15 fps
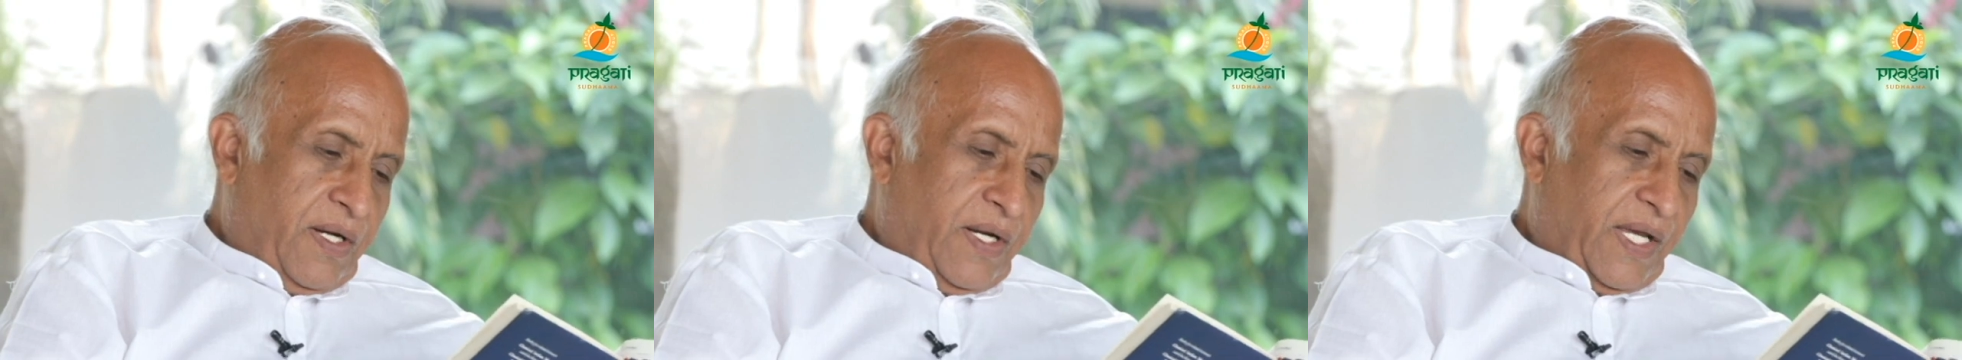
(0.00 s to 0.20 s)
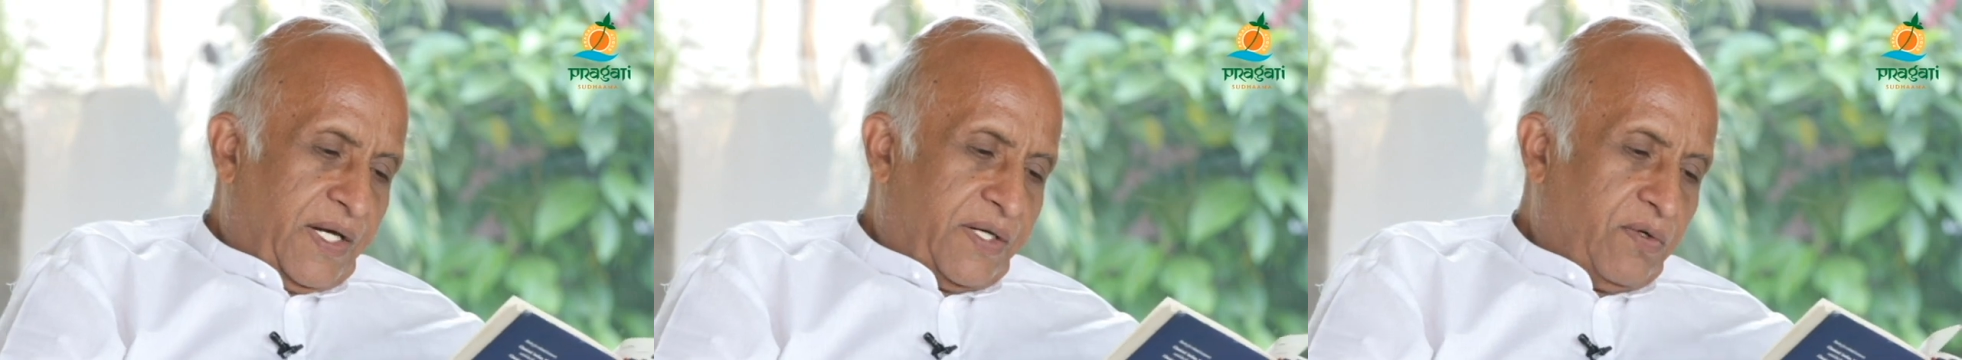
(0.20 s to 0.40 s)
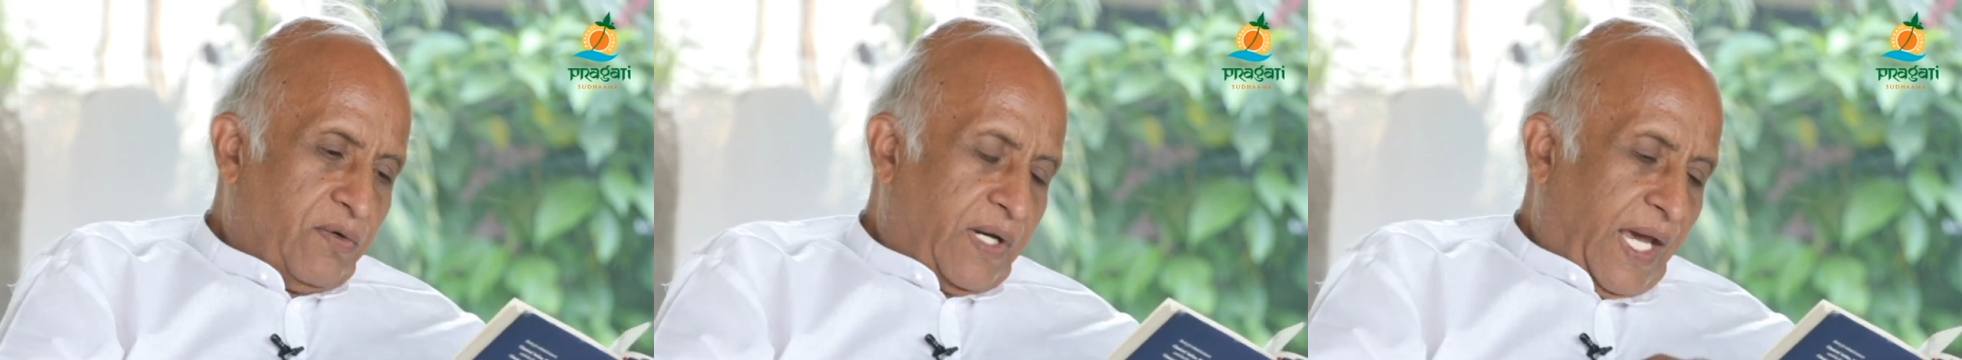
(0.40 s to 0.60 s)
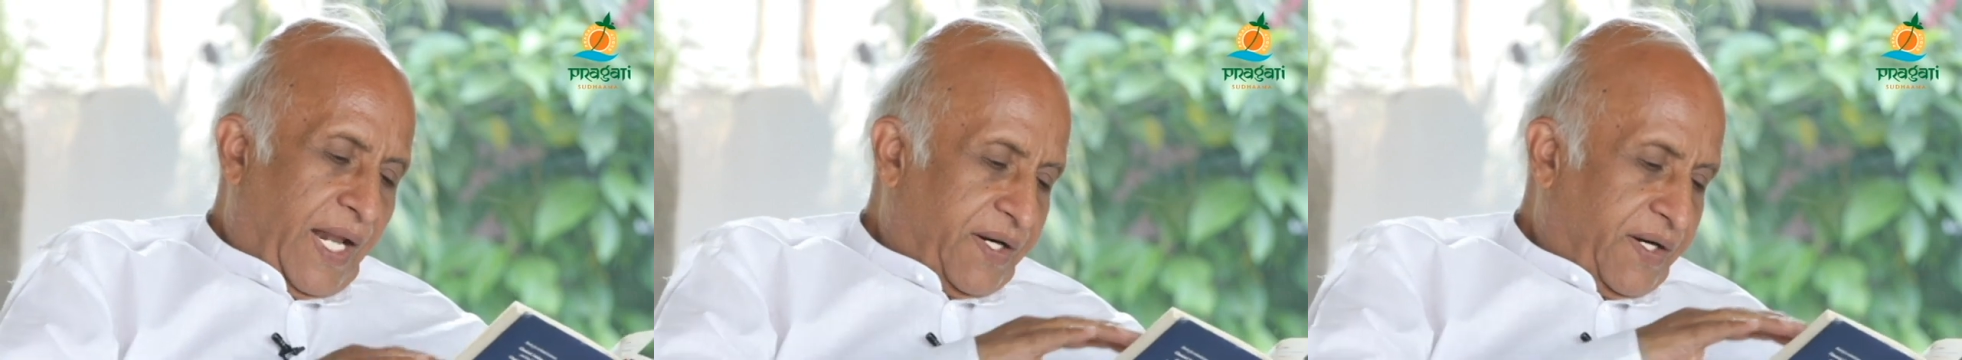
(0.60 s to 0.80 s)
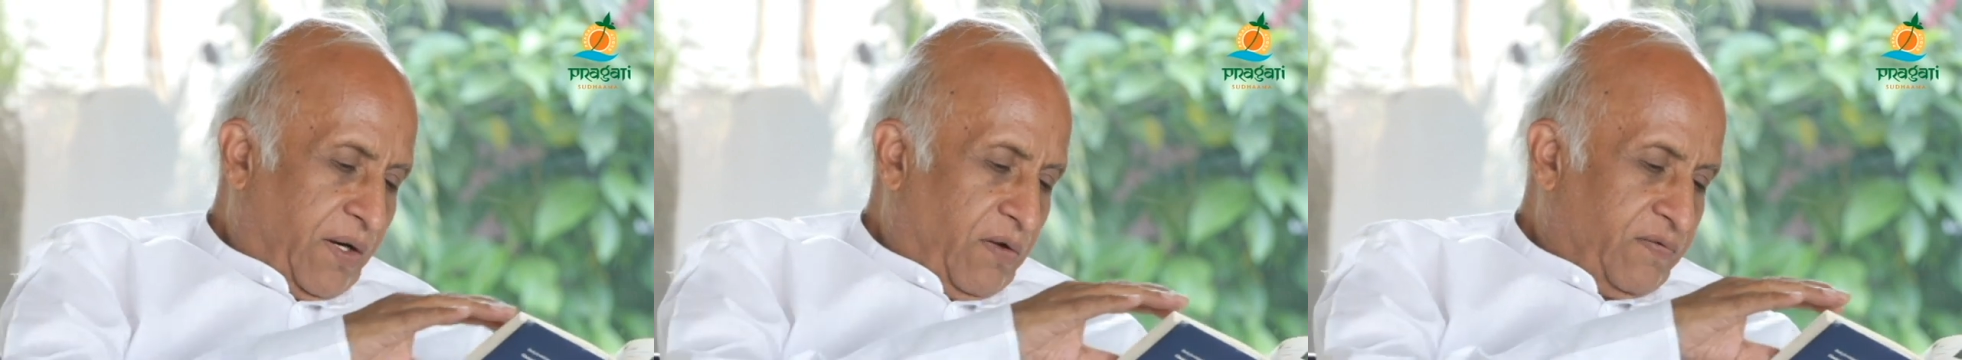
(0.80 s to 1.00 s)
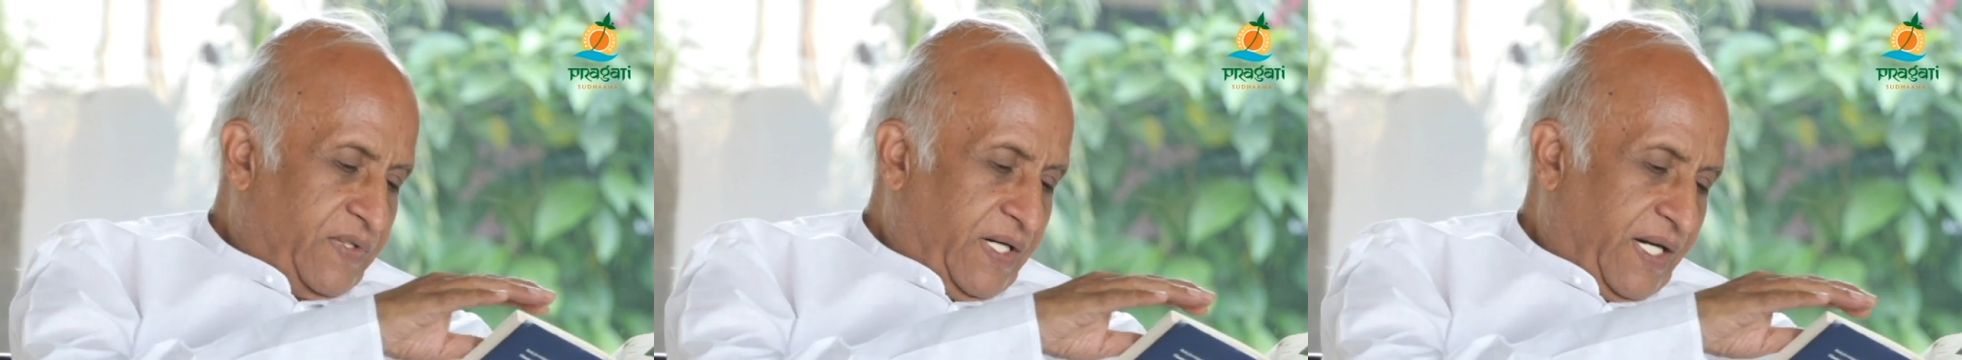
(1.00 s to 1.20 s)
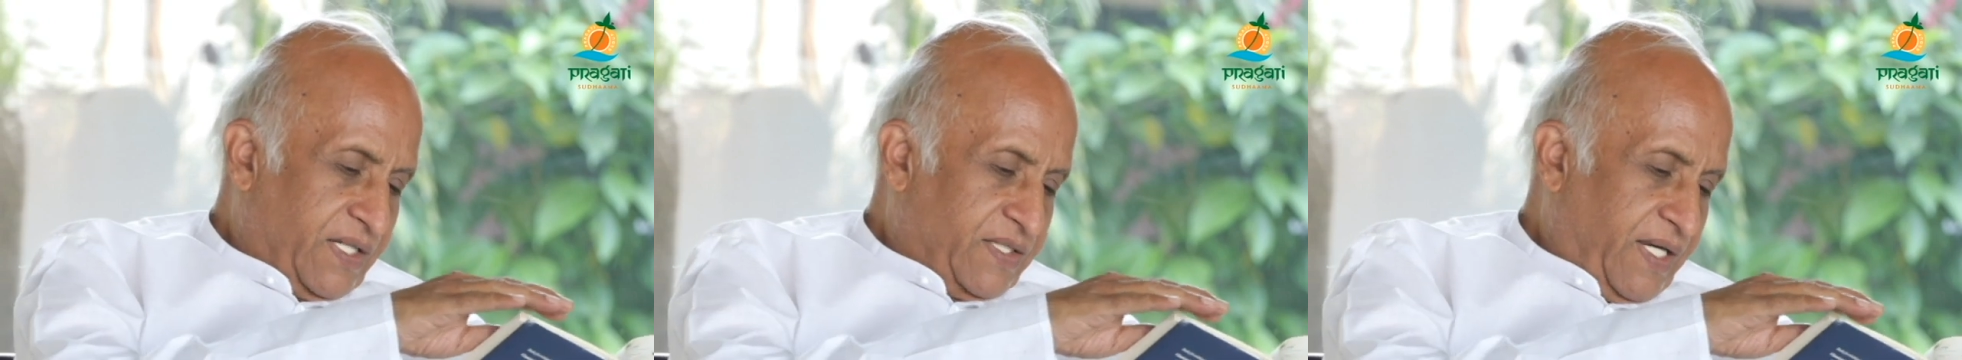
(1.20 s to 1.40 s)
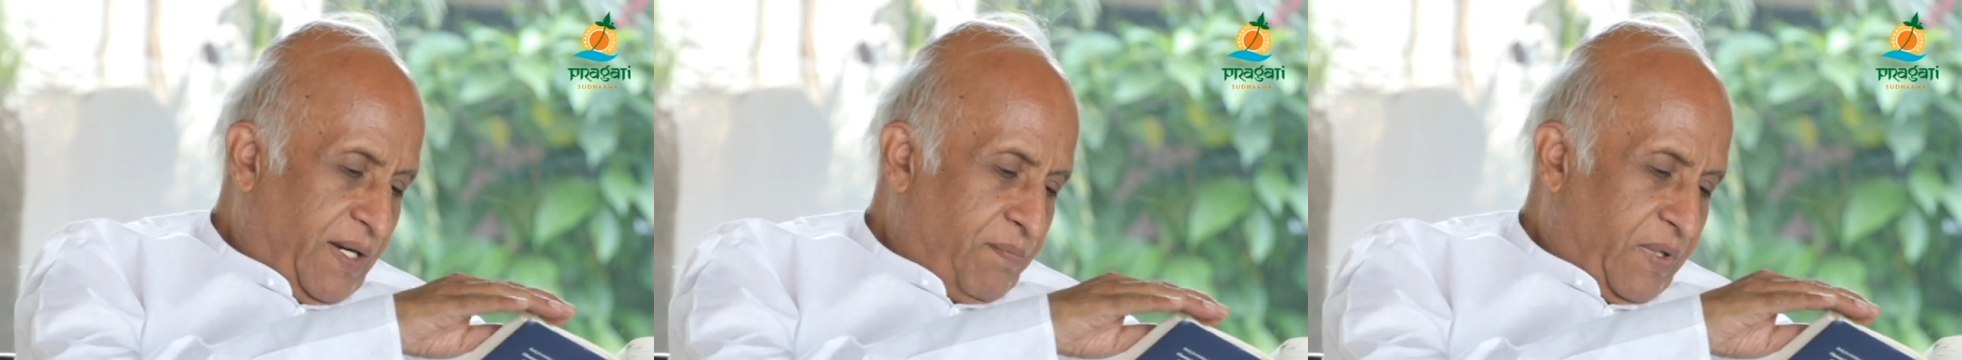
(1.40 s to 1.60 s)
negative character of that
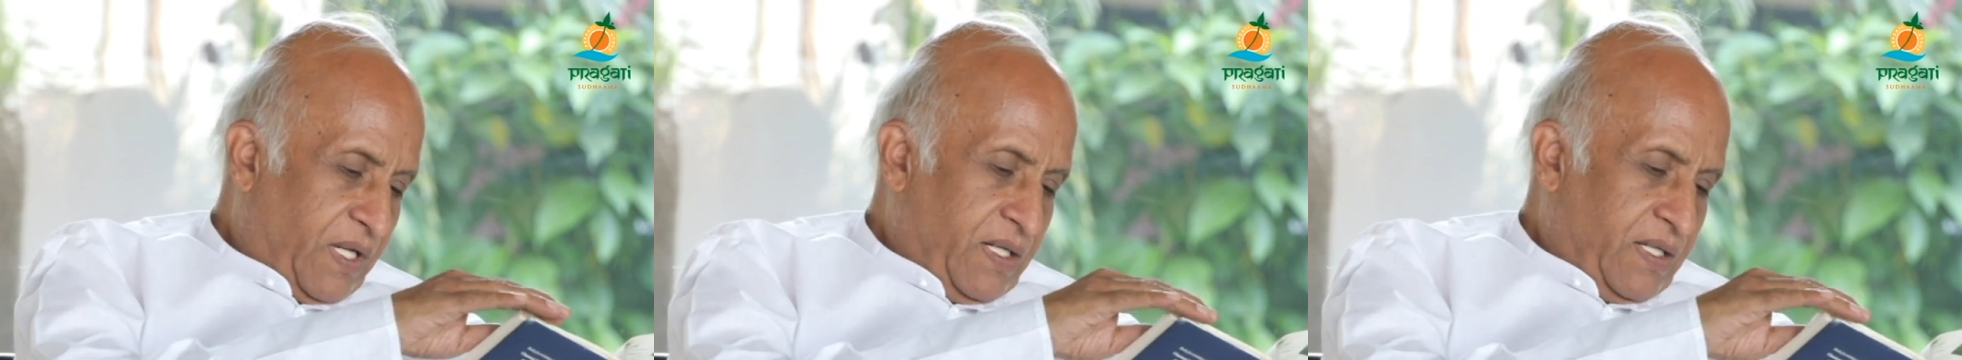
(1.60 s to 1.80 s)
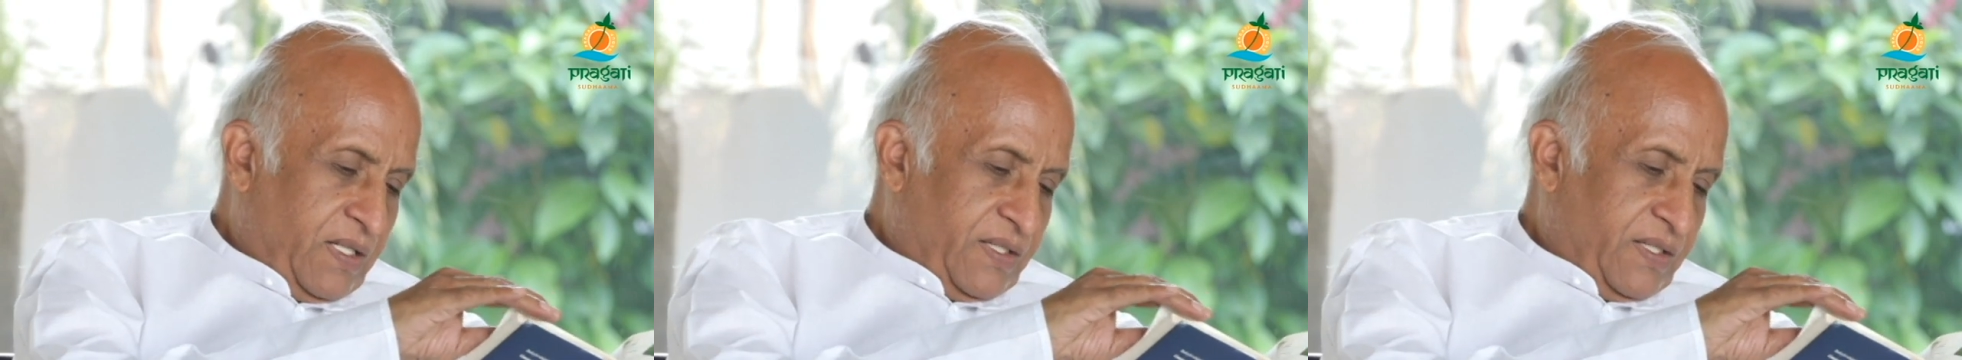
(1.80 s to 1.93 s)
example.